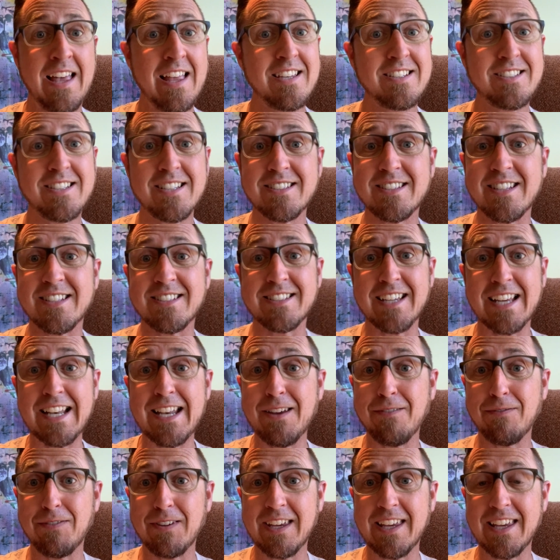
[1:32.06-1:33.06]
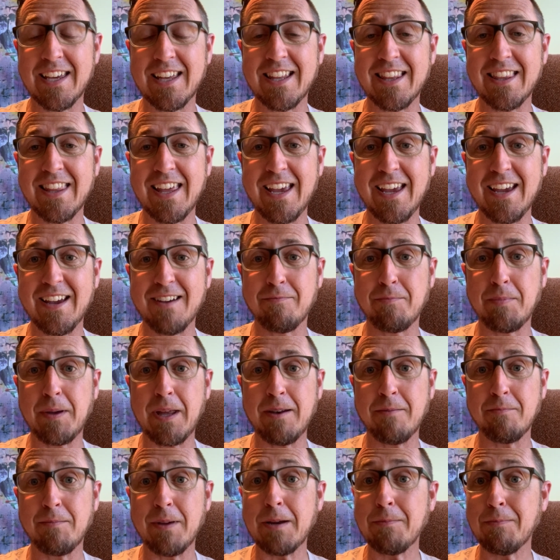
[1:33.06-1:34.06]
it's just a significant, they have
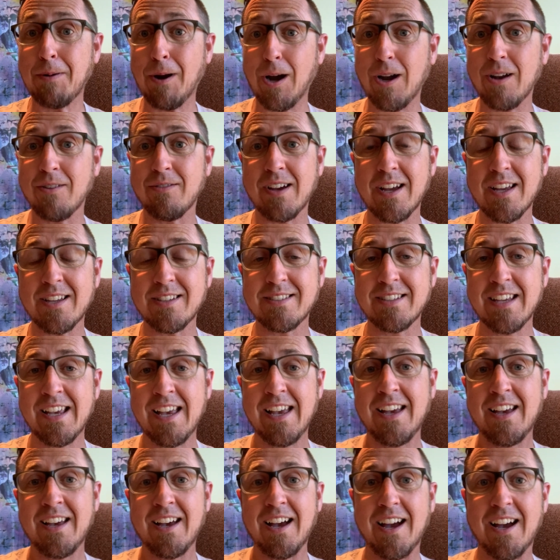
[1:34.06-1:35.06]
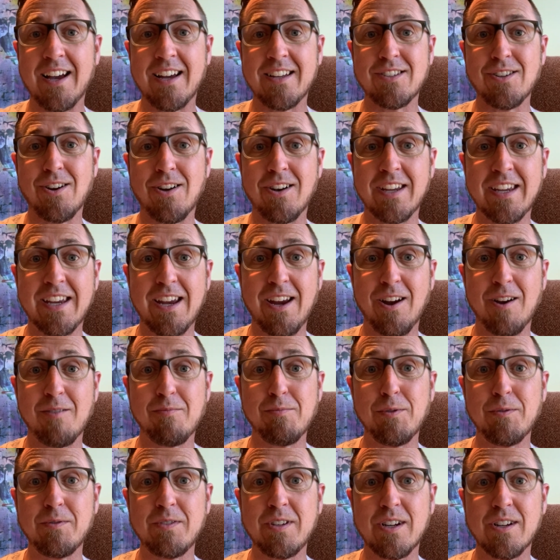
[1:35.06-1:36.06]
been a big part of us. Don and Karen
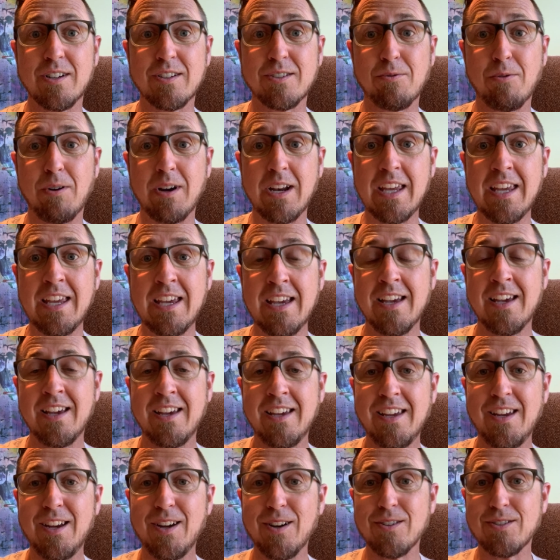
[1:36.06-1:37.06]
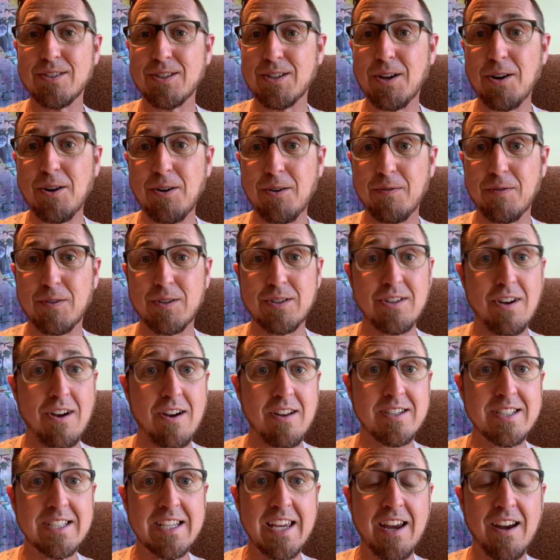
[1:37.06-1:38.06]
moved here 20 years ago for
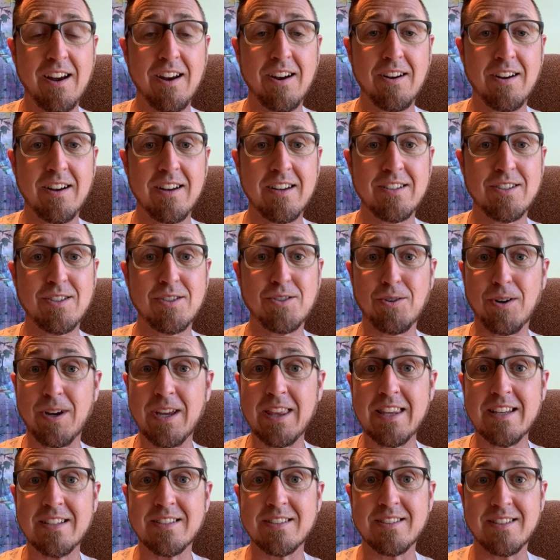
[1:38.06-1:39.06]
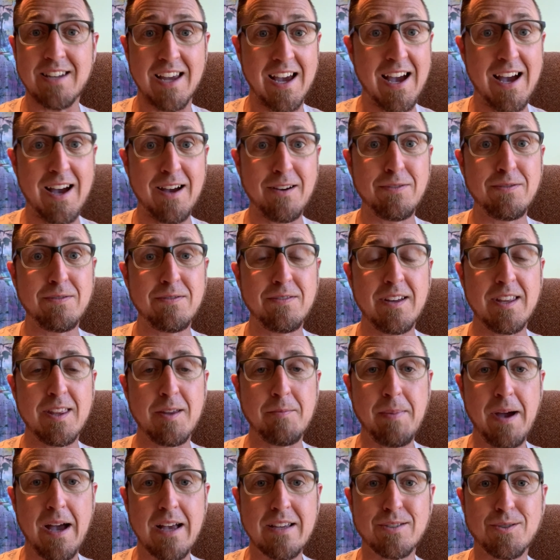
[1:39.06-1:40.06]
Don to join the staff, the
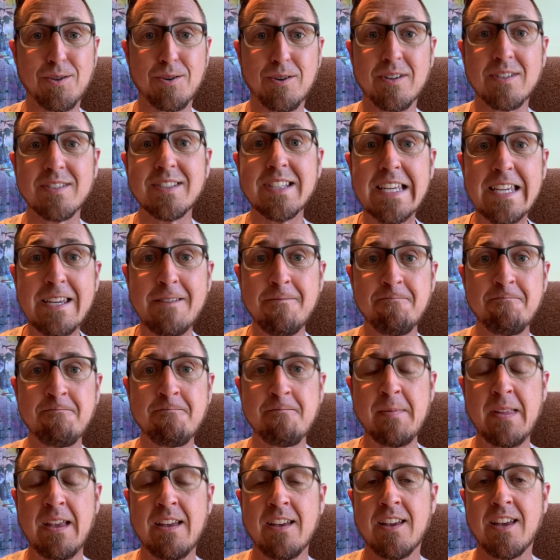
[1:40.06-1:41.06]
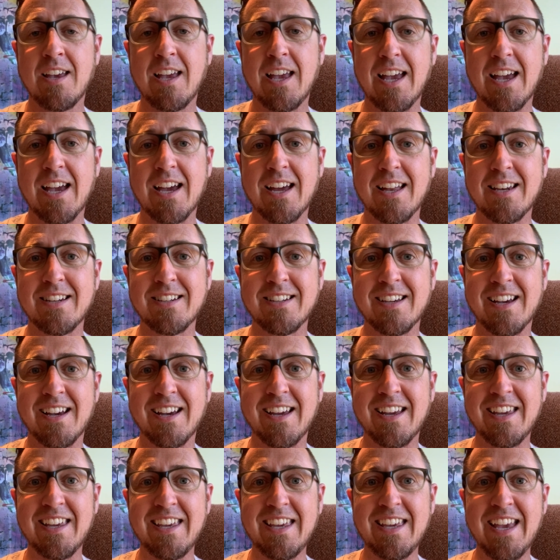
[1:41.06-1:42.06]
pastoral team.
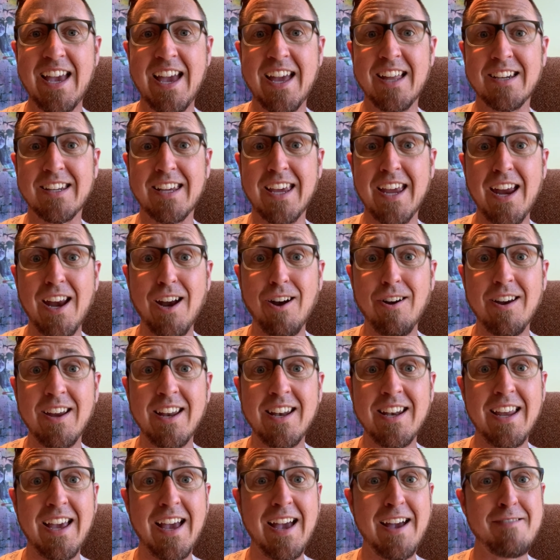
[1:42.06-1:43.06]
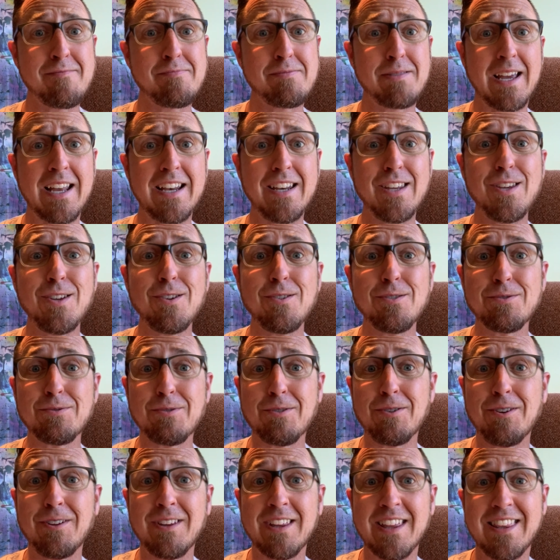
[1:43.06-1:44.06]
And he and Karen have played a huge
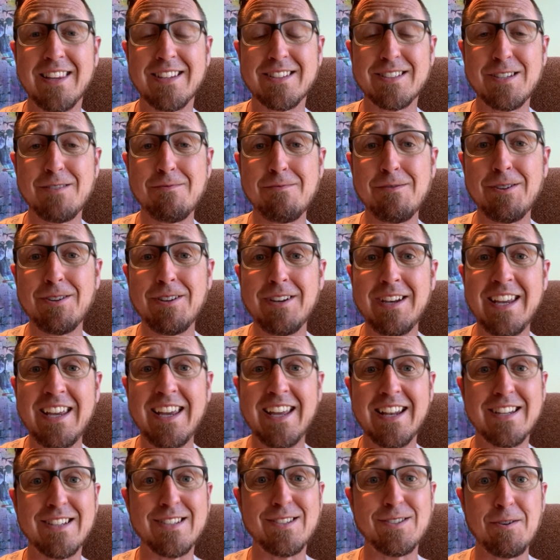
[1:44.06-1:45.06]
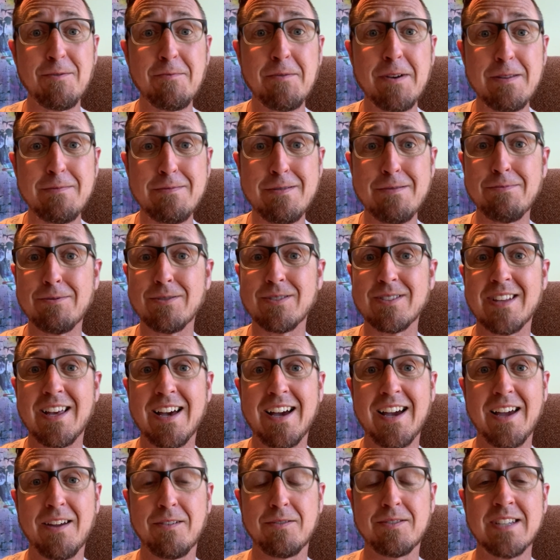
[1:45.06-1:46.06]
role in this community and in so many people's
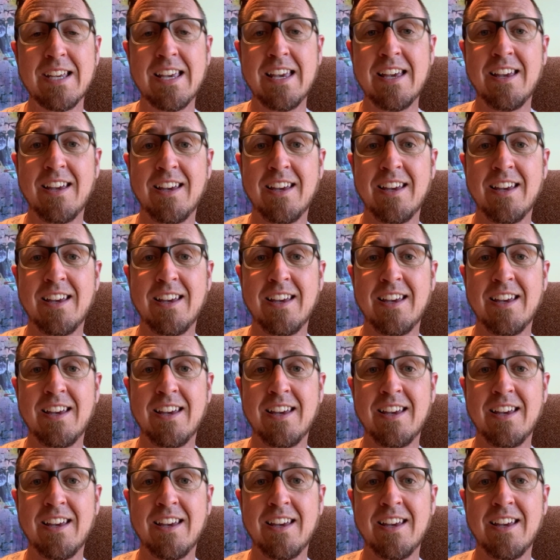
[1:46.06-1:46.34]
lives,